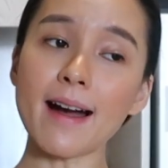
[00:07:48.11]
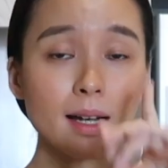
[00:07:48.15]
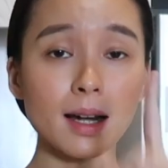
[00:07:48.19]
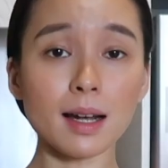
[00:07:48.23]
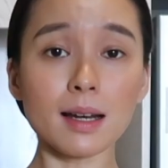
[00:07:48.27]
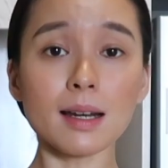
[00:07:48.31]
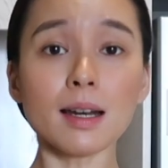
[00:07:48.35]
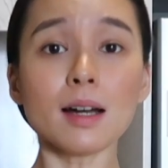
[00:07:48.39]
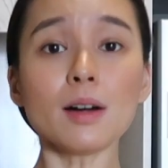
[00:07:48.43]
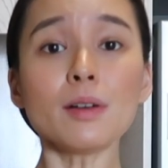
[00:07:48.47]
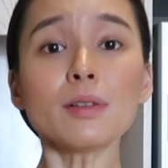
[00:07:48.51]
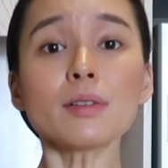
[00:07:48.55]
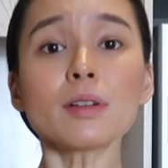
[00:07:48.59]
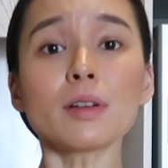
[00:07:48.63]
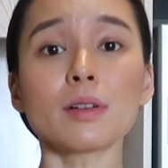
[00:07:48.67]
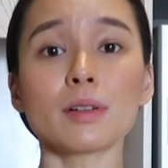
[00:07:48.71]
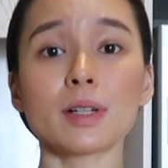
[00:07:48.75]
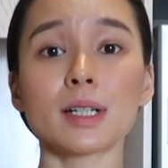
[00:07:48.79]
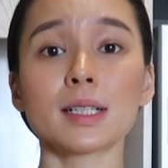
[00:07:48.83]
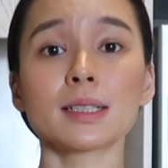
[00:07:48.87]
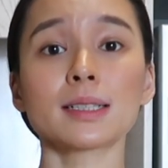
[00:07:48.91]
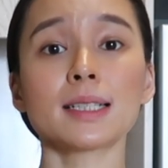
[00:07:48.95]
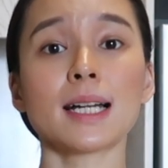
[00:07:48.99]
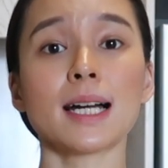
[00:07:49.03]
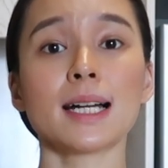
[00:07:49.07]
Kalau
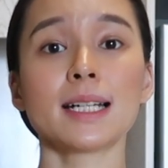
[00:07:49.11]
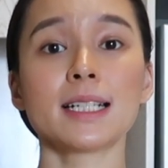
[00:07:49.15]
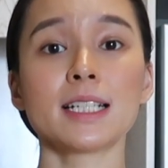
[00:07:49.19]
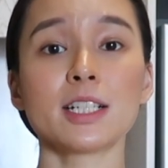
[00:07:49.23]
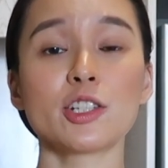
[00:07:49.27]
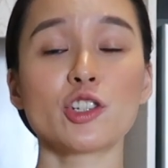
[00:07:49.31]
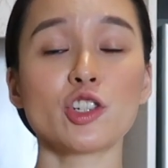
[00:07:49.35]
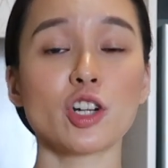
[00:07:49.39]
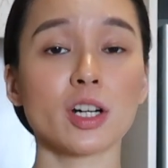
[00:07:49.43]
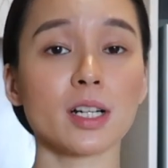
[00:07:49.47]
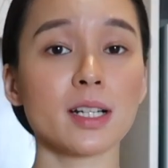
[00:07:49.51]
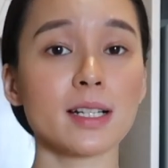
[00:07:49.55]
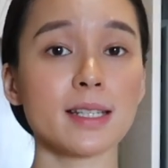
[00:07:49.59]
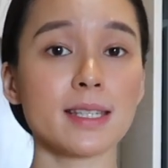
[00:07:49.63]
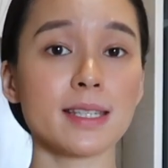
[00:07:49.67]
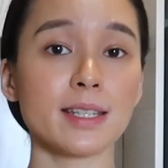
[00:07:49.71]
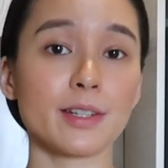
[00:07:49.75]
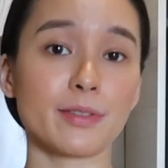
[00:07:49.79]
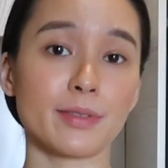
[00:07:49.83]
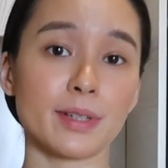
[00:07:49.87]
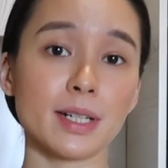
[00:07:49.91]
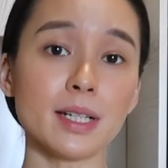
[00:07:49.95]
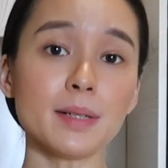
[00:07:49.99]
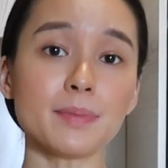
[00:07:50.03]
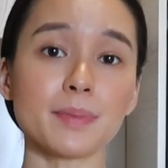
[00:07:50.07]
korang tak ada chocolate
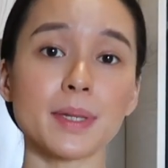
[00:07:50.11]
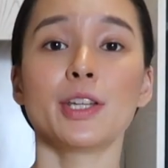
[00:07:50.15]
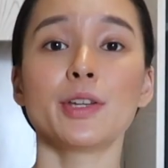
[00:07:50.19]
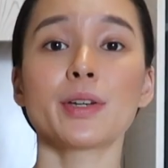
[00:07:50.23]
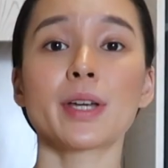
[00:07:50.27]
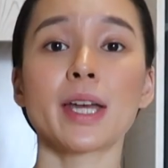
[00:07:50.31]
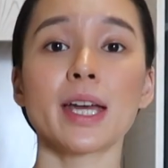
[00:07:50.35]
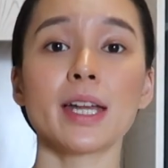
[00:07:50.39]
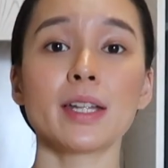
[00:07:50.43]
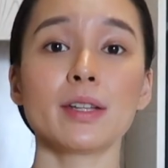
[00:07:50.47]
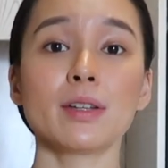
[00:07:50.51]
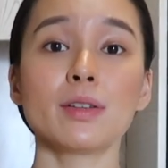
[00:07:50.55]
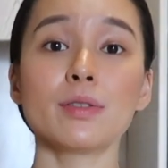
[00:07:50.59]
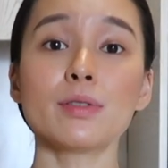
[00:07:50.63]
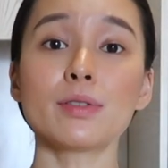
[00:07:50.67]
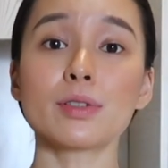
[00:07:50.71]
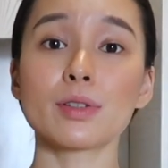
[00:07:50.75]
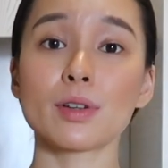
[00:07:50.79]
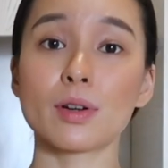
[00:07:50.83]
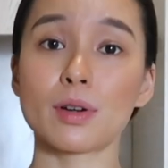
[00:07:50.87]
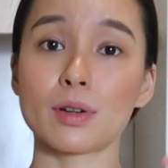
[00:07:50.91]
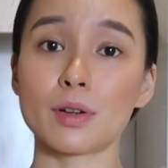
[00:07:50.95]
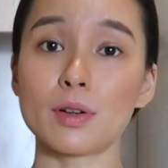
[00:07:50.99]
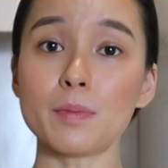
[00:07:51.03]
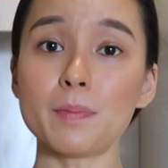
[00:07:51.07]
syrup, you can use
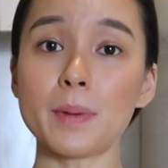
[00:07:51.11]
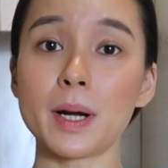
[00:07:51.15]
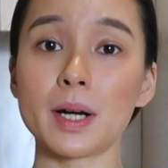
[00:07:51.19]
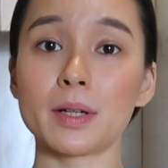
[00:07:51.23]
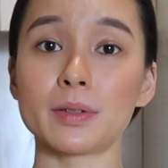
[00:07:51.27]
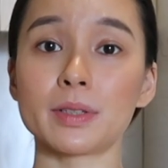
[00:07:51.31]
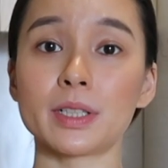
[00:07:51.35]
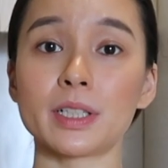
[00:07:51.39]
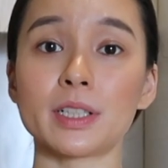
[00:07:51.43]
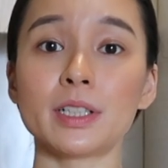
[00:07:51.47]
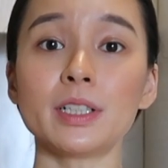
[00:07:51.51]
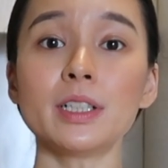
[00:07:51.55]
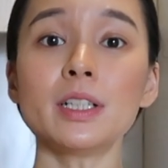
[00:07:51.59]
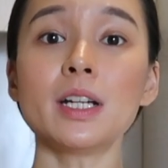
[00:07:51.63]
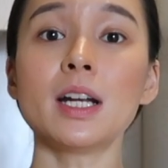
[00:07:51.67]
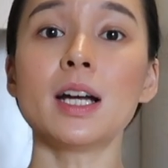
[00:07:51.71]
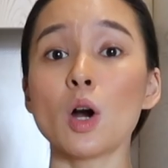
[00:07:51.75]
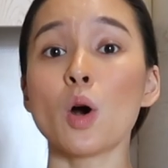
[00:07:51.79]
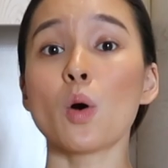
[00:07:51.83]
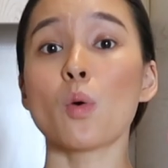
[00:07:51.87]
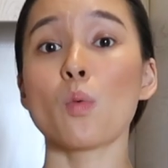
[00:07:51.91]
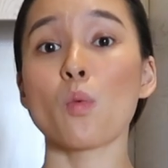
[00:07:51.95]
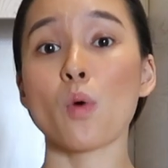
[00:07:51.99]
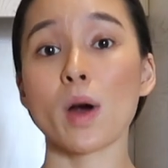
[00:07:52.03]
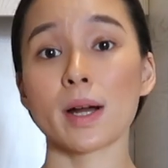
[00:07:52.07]
cocoa powder,
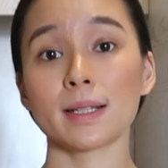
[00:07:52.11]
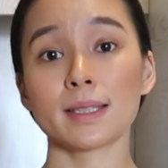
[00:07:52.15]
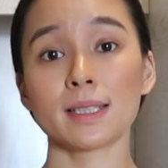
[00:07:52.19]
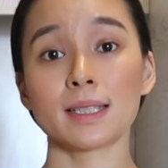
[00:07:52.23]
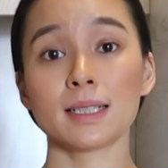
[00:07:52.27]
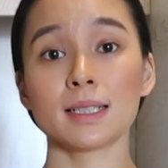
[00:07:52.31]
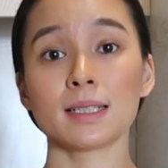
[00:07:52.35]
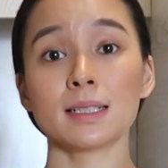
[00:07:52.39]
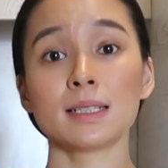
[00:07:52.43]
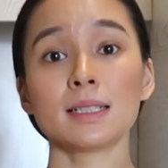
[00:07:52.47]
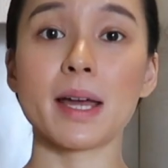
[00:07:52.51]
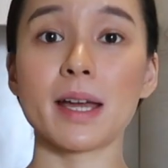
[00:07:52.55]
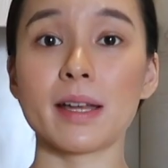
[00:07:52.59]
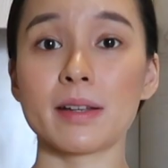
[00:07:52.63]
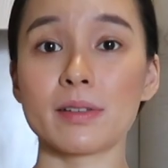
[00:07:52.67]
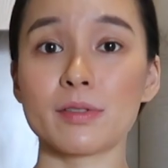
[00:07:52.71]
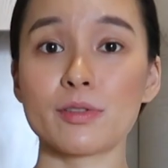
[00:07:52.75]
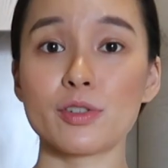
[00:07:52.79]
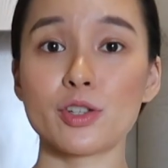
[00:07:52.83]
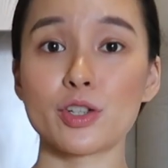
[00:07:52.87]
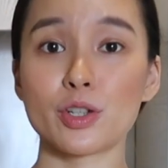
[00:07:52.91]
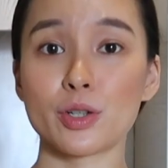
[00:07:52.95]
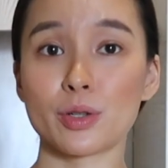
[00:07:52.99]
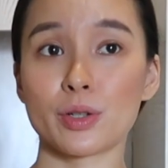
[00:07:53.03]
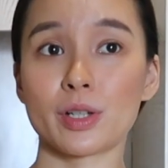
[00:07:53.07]
water and
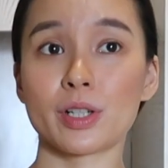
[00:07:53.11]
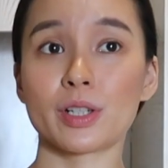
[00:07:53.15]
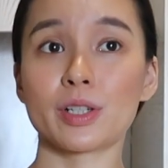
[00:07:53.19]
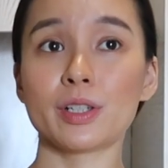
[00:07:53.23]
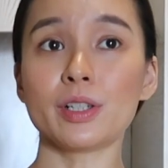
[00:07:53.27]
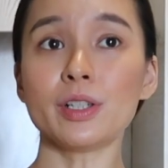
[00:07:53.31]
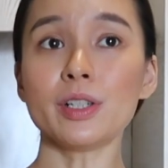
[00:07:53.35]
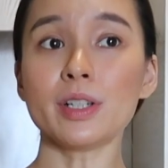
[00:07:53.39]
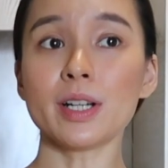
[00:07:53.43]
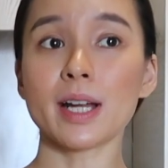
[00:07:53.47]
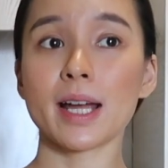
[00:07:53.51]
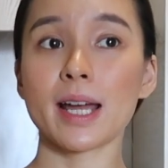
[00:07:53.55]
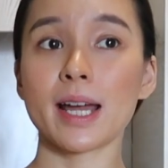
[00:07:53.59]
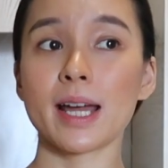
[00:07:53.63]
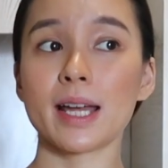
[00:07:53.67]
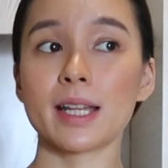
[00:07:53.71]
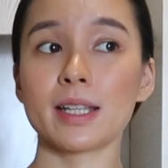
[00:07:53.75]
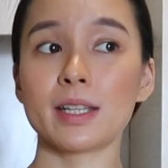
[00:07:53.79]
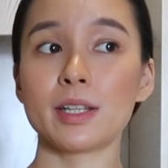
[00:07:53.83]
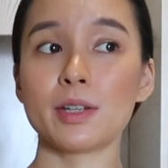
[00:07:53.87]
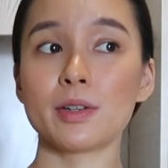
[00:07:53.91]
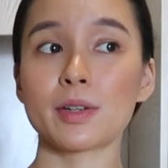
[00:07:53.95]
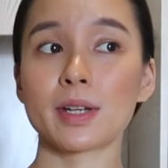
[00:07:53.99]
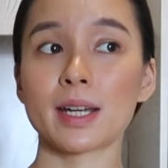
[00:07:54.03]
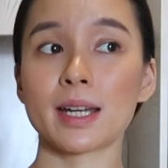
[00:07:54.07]
sugar,
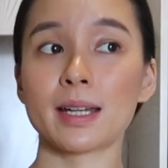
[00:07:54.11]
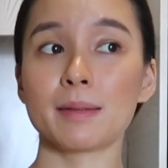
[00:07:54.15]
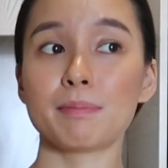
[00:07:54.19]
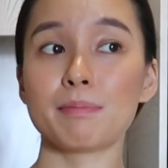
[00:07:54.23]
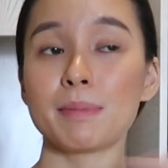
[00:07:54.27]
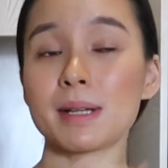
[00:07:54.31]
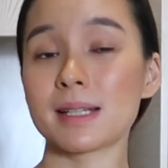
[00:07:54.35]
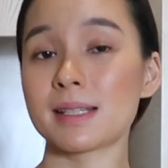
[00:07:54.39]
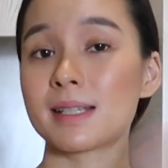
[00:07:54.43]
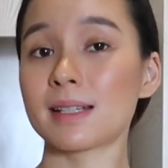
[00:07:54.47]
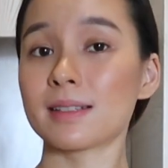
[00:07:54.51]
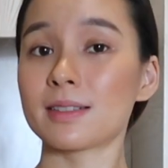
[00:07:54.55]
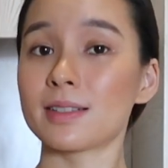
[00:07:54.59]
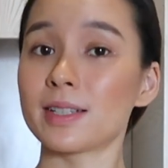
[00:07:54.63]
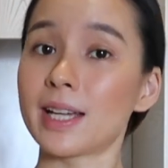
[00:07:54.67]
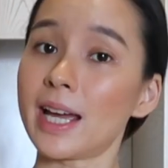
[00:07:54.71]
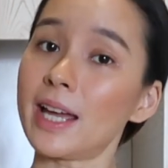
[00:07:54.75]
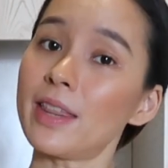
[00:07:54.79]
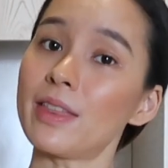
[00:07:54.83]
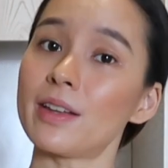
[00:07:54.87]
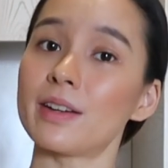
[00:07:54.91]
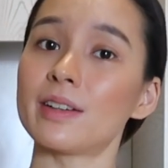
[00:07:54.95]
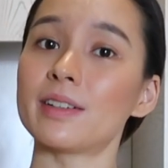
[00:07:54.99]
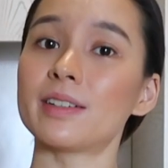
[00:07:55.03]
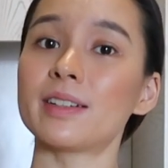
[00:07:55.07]
and you can mix it
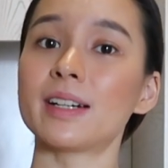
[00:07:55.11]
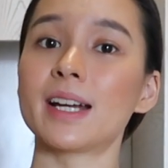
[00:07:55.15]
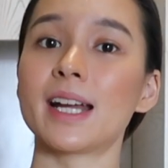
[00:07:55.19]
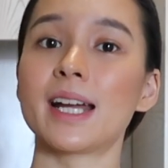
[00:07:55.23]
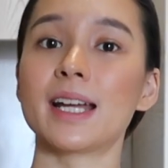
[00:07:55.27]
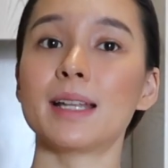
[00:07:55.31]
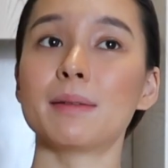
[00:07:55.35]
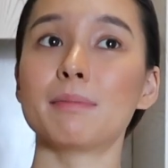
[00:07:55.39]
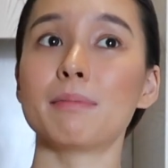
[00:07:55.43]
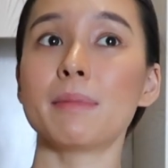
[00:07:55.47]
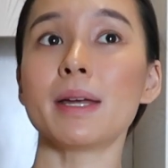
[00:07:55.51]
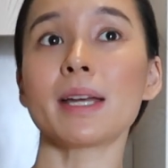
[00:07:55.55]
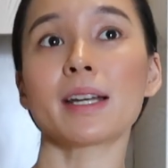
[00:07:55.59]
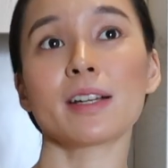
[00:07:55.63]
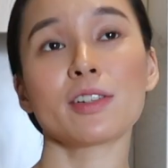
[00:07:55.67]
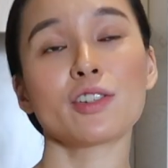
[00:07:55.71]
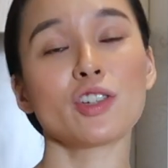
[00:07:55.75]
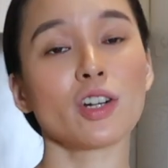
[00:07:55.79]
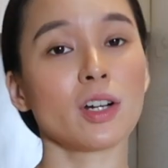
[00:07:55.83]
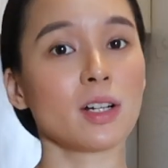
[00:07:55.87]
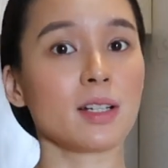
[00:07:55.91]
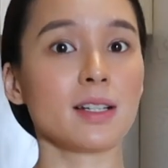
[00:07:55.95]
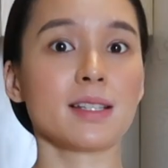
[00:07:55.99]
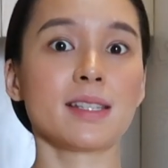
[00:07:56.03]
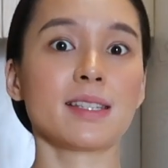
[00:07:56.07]
together and make a
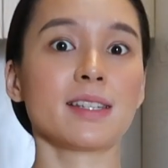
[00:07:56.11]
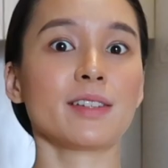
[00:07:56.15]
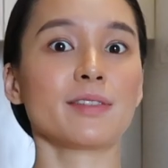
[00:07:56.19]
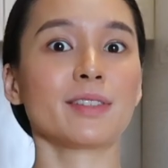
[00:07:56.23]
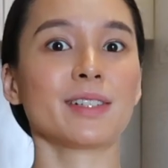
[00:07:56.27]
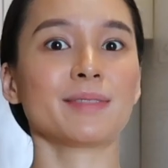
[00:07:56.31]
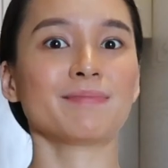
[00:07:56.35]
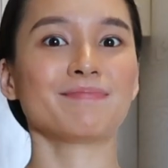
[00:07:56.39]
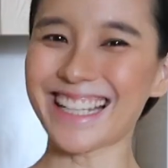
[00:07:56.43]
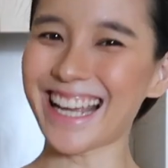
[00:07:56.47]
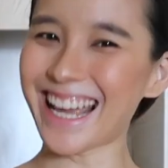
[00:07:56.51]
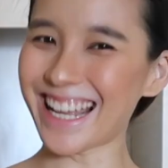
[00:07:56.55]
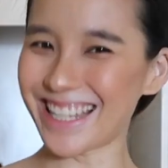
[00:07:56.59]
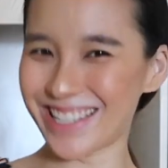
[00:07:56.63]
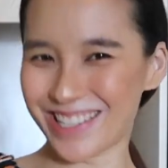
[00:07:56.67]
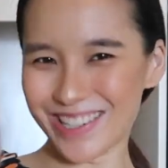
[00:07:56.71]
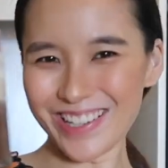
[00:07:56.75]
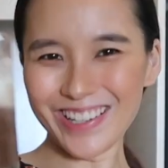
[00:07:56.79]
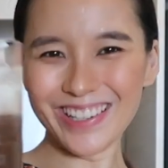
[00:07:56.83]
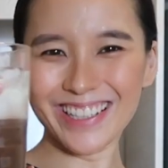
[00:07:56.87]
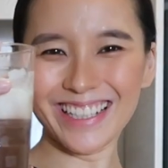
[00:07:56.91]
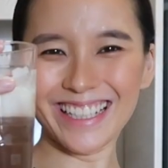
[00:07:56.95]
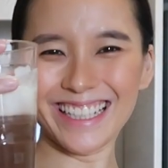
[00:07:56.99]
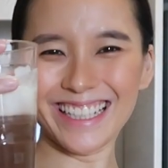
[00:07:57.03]
chocolate syrup. Enjoy!